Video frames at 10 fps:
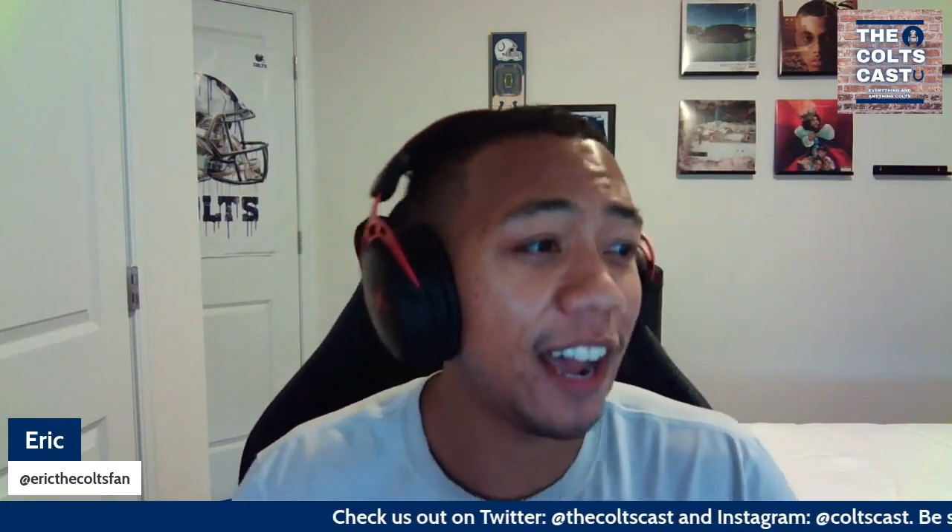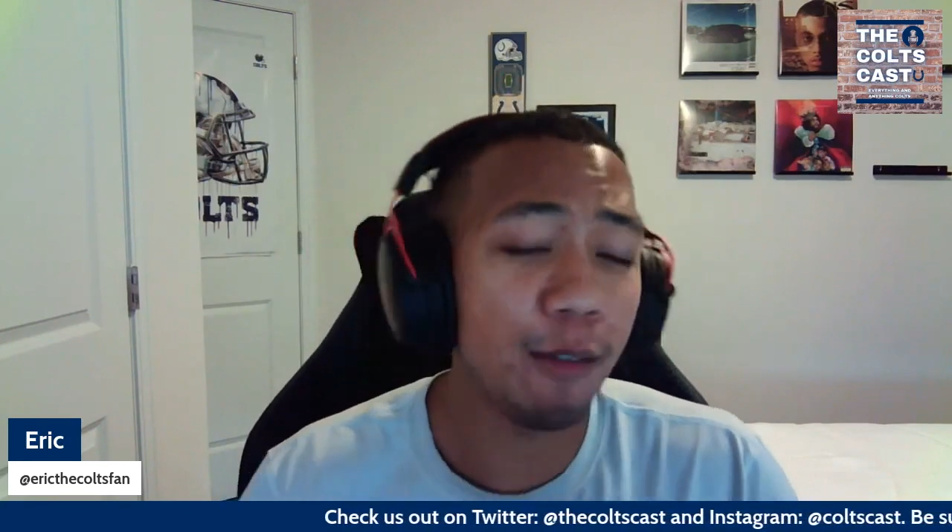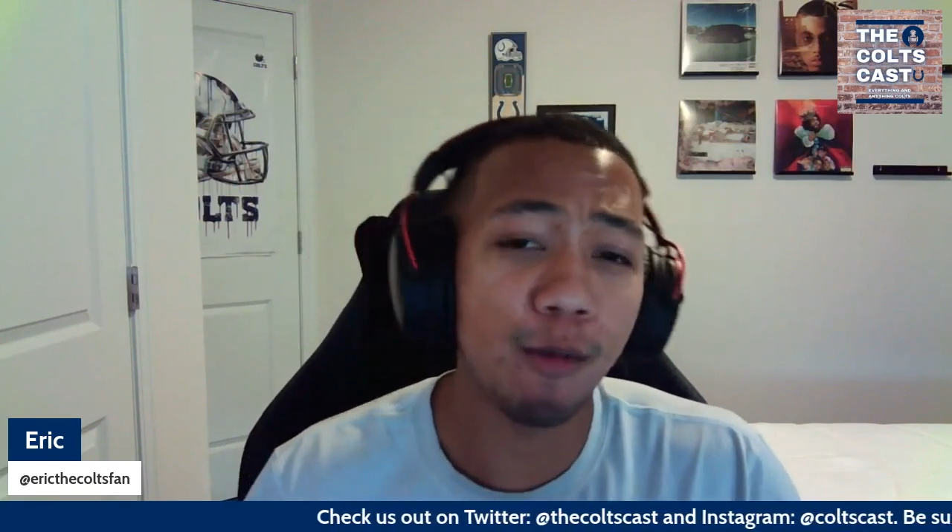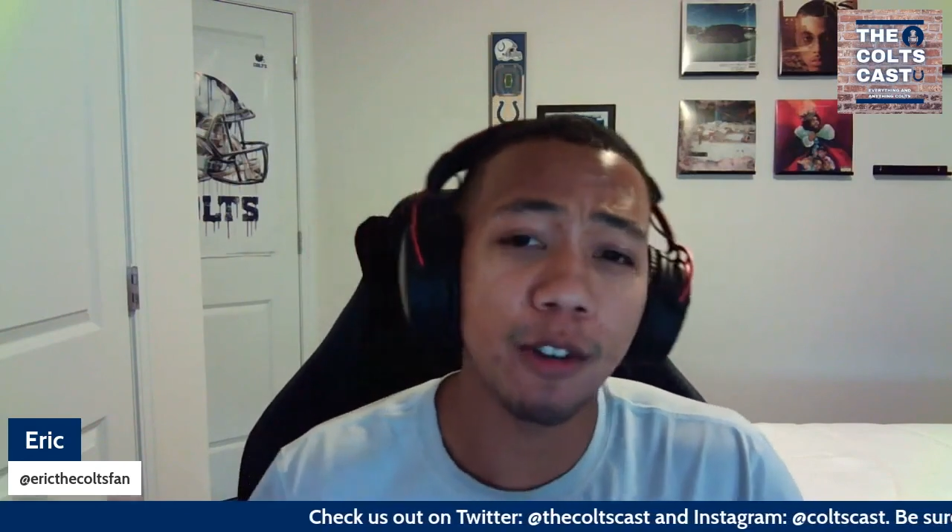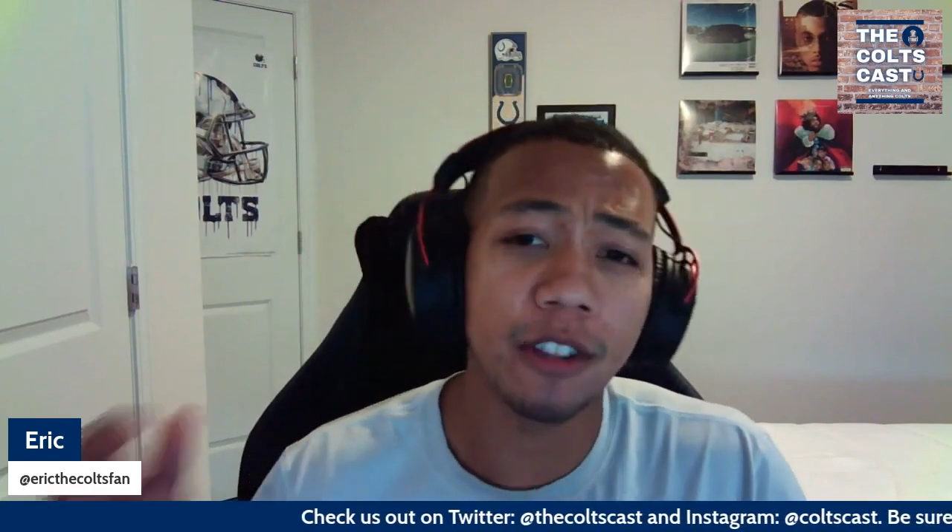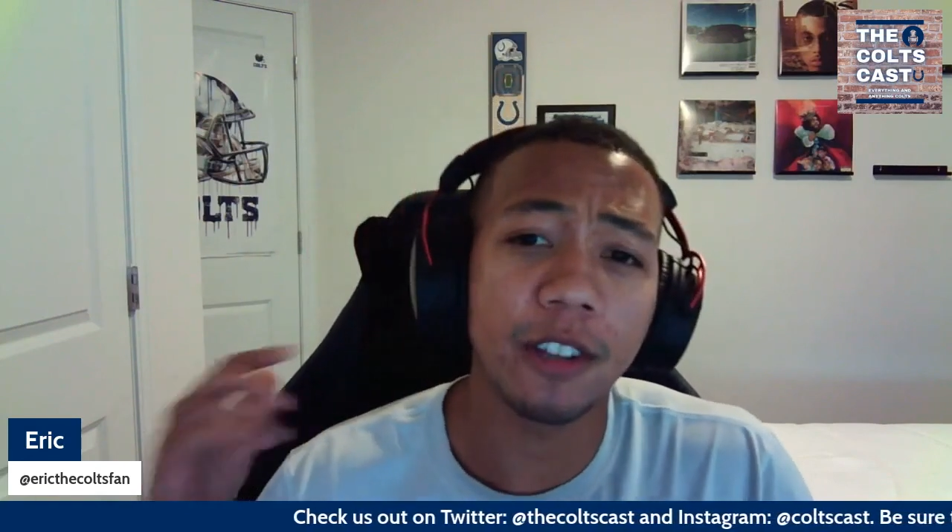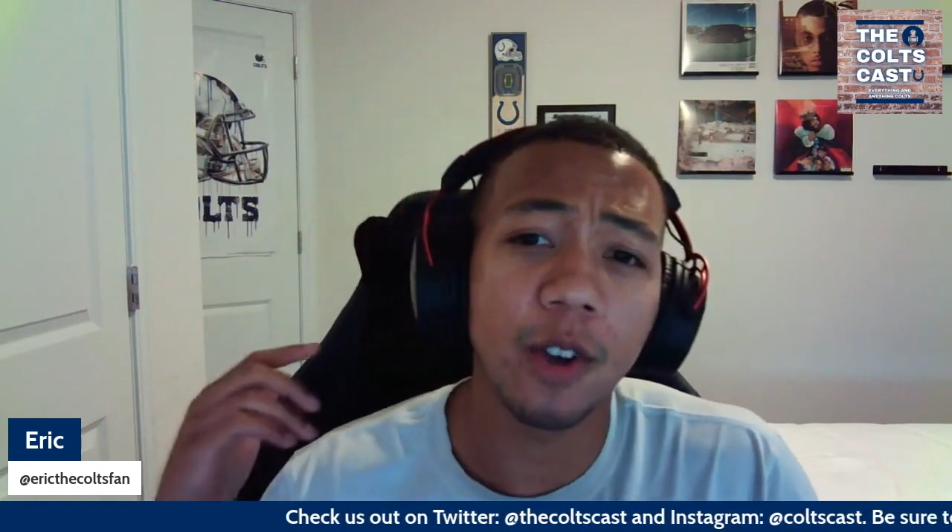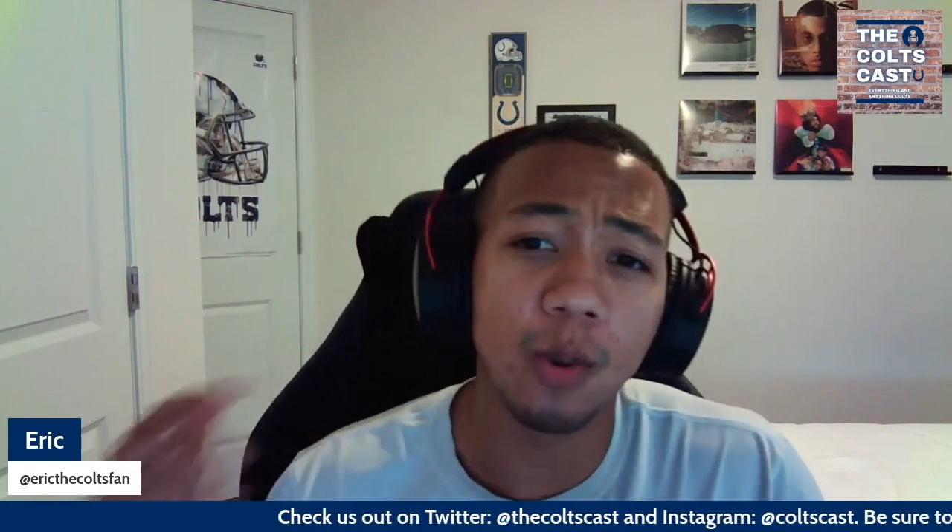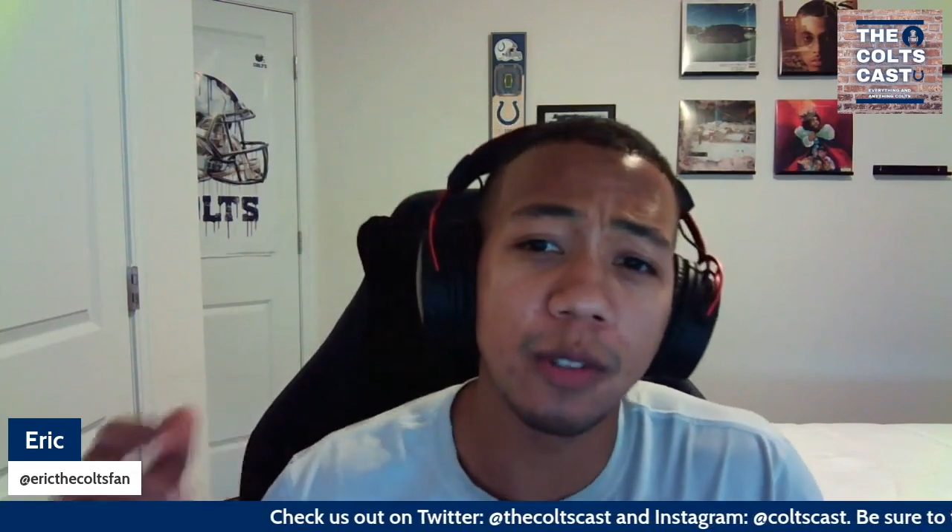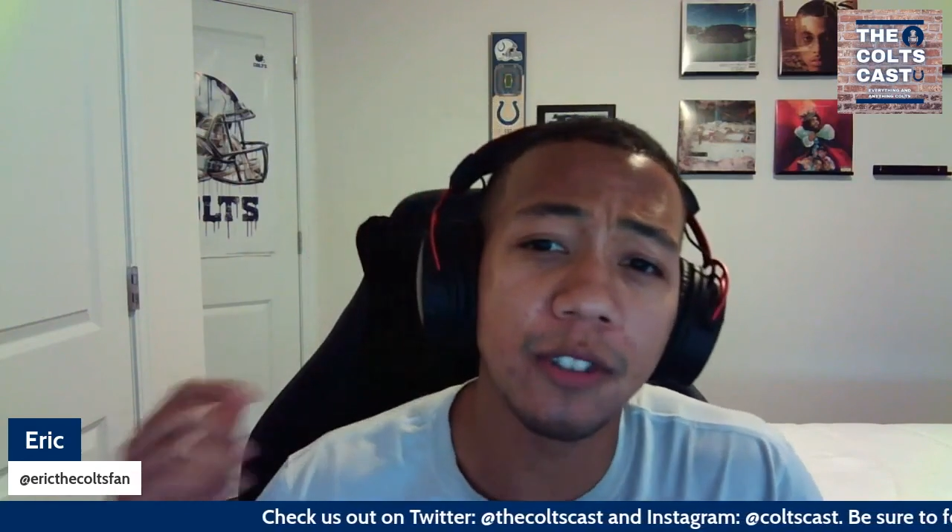I want the
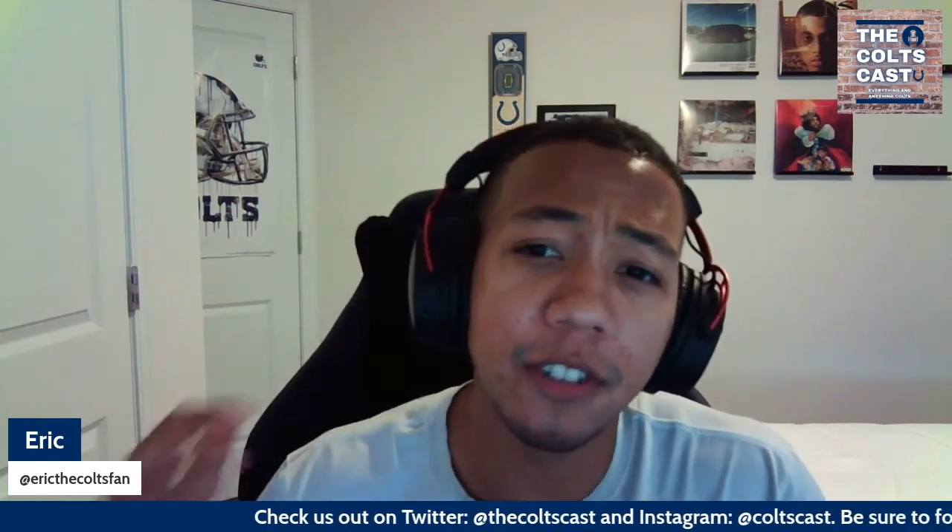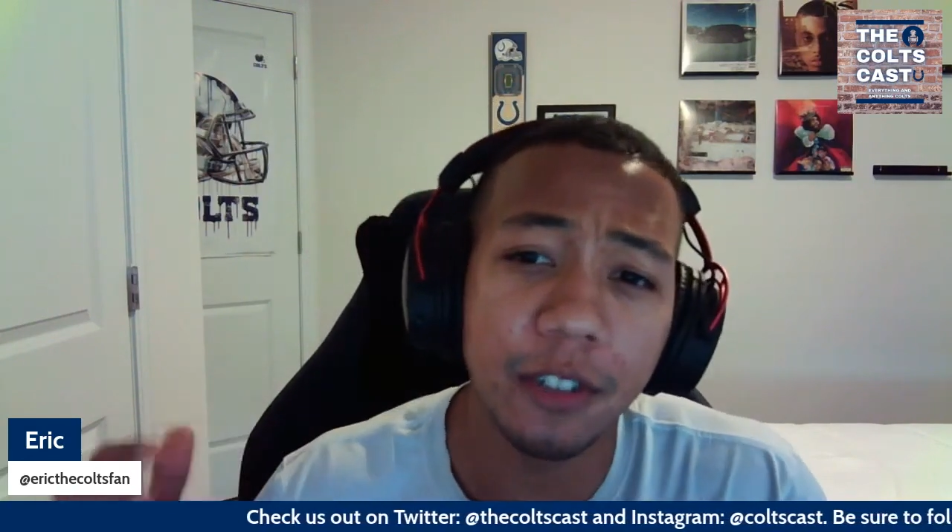Colts to